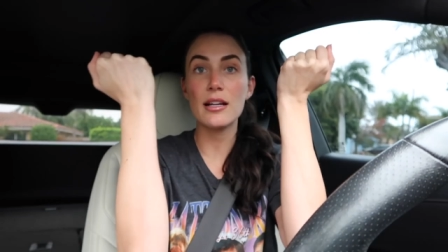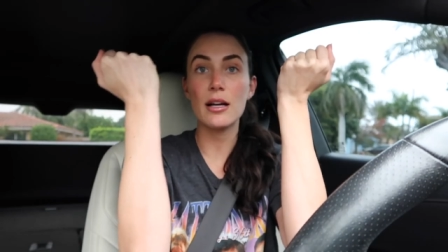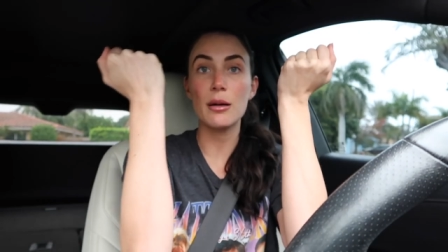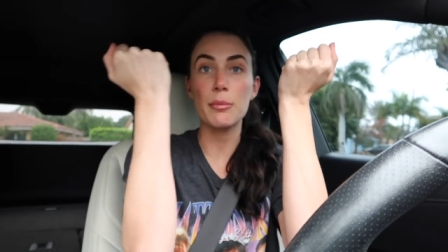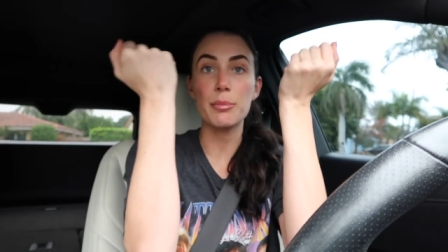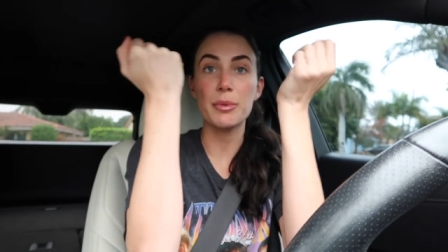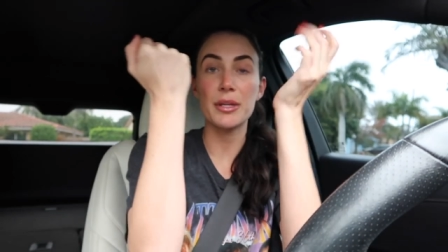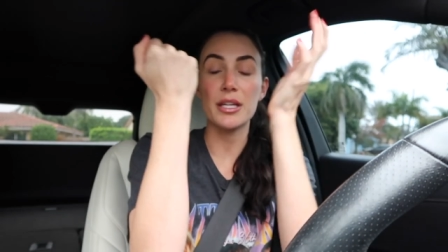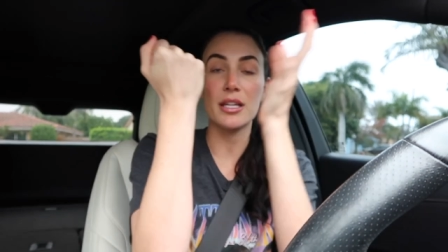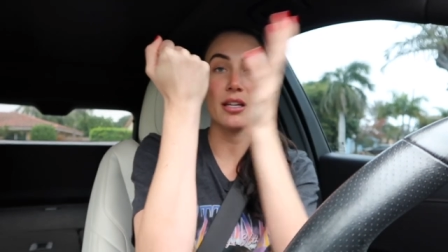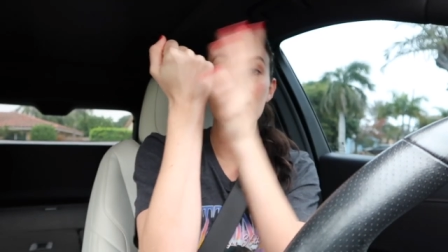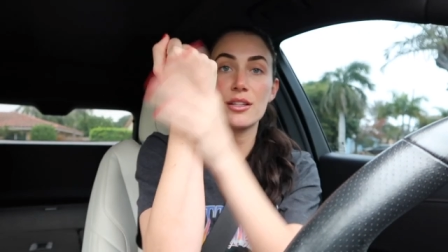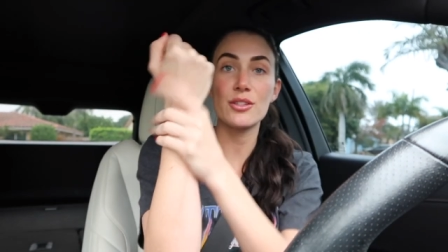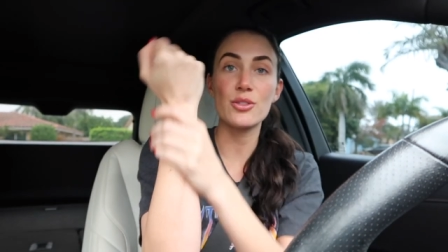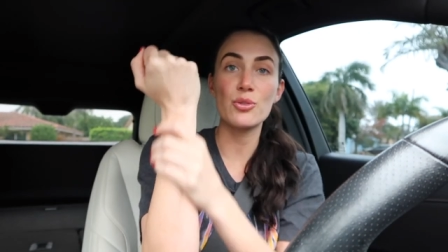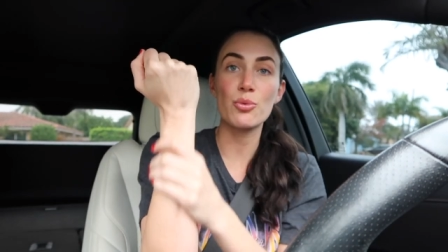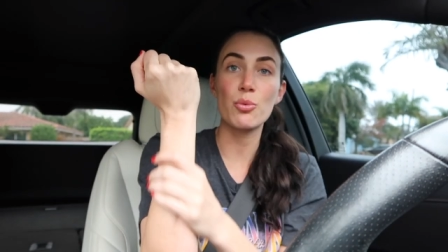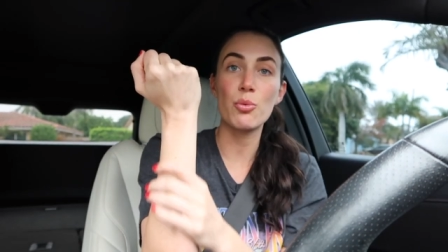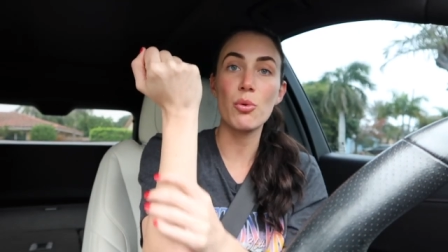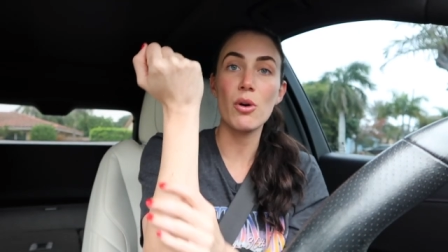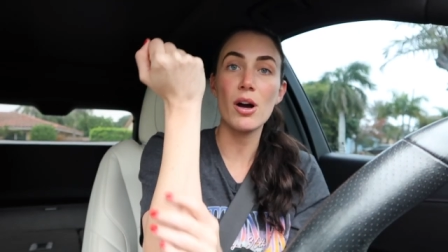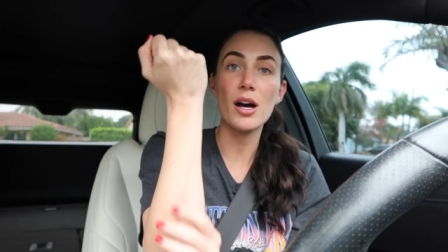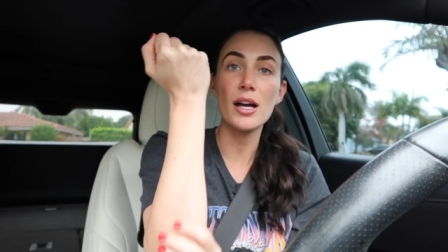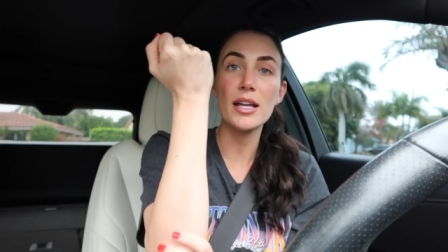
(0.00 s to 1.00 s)
up because
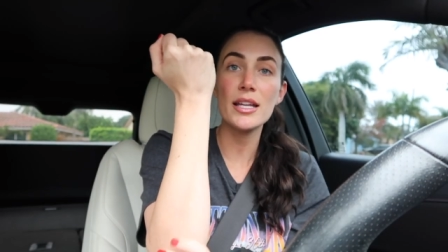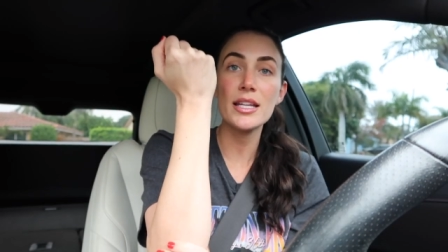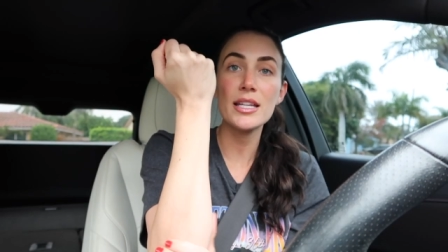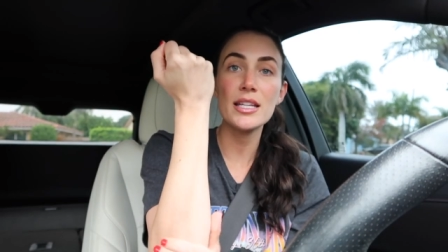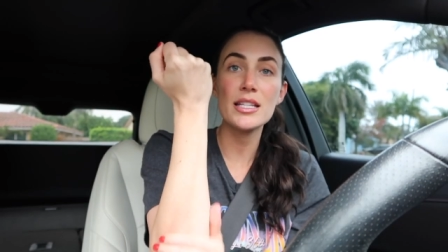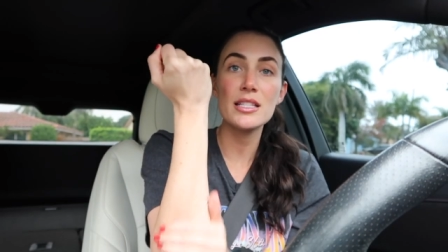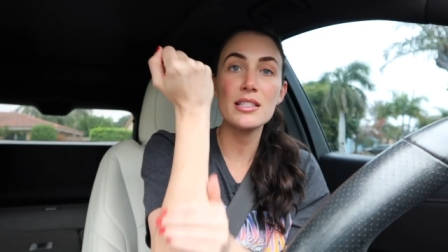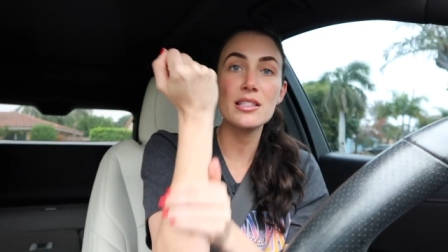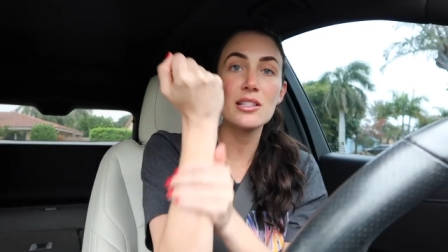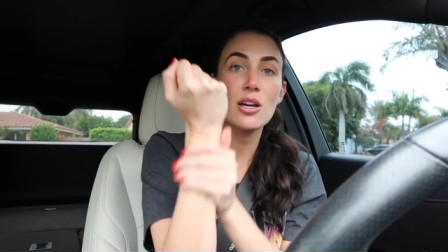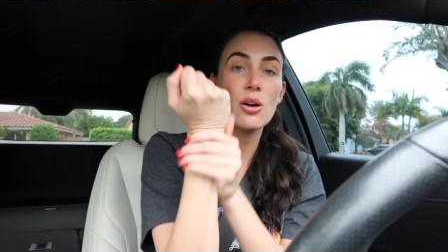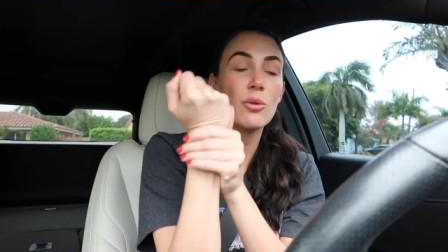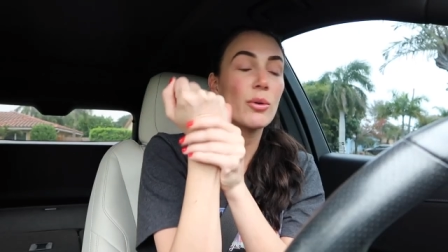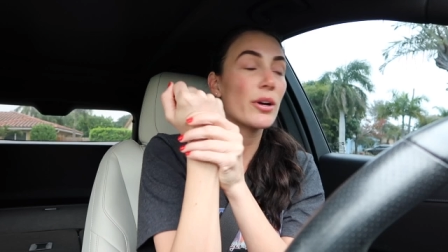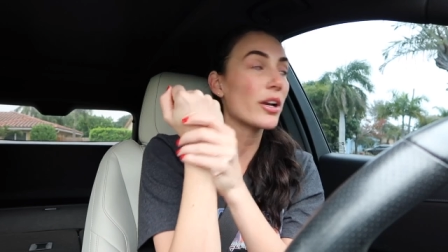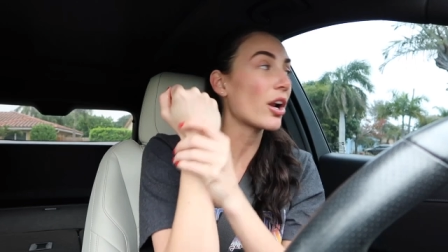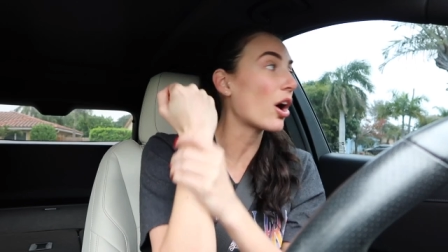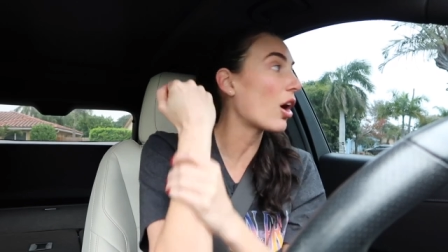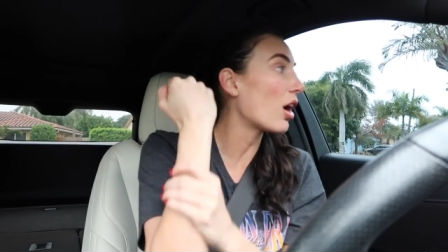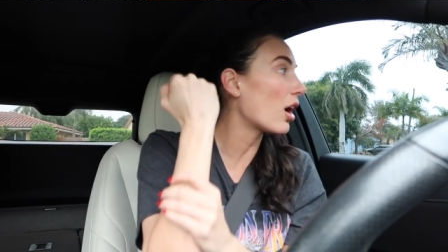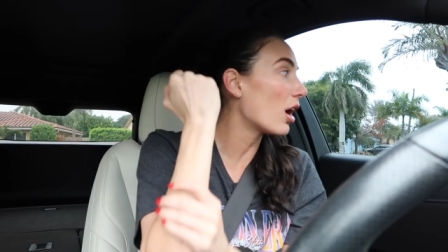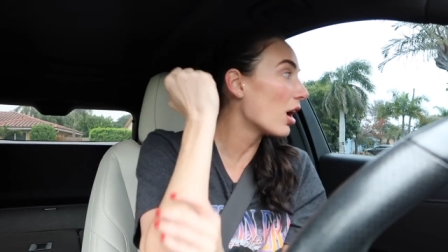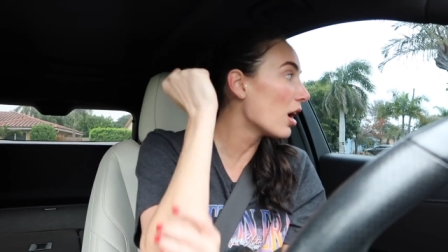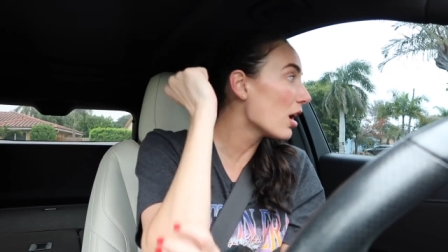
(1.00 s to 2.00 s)
what is going
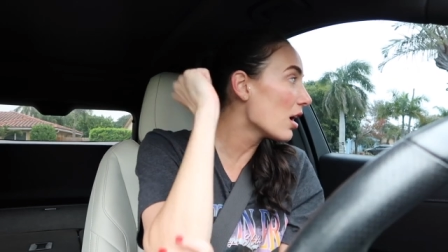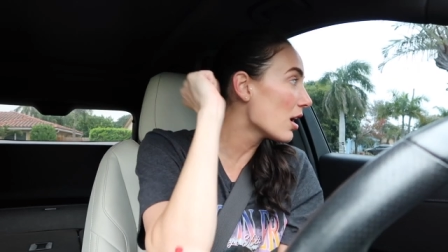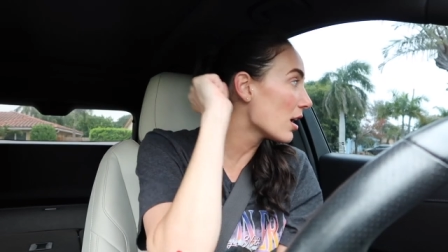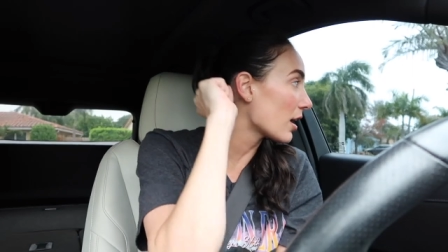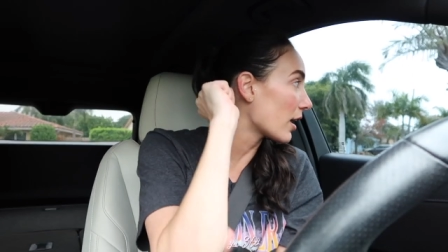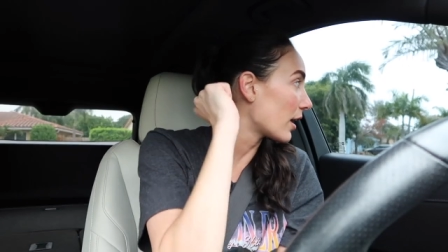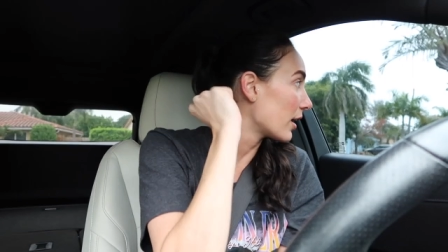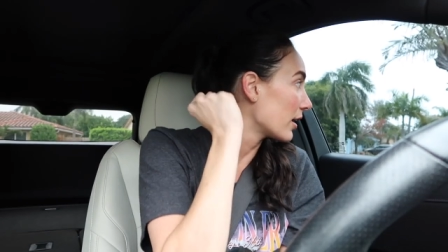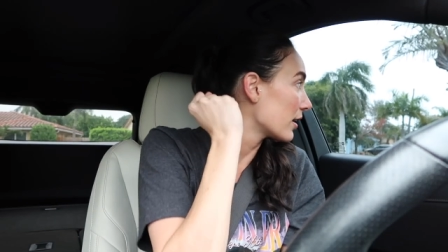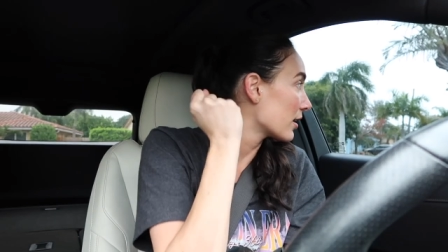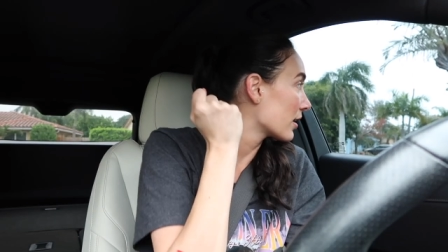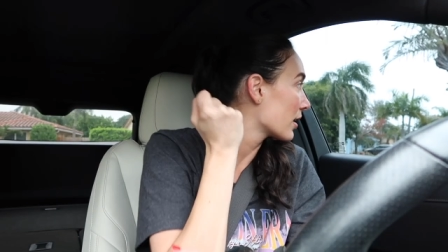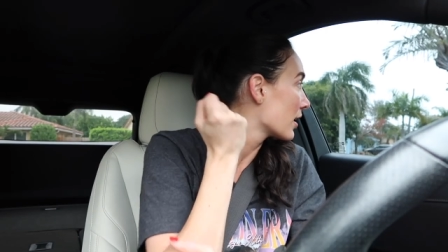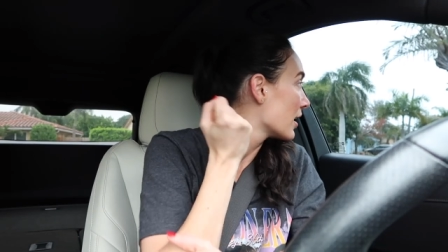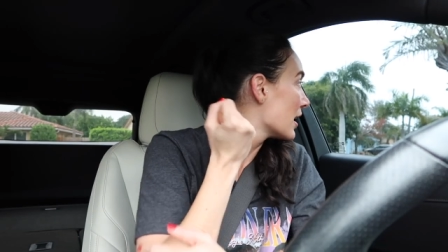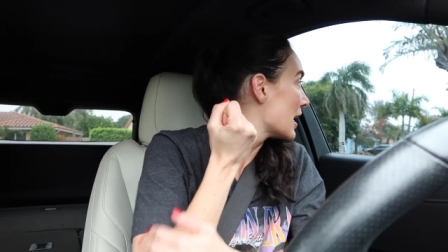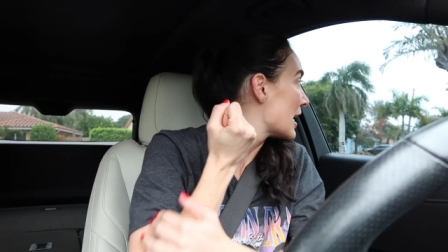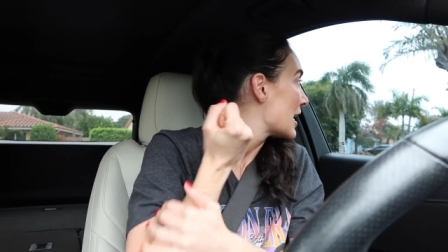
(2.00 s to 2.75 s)
on?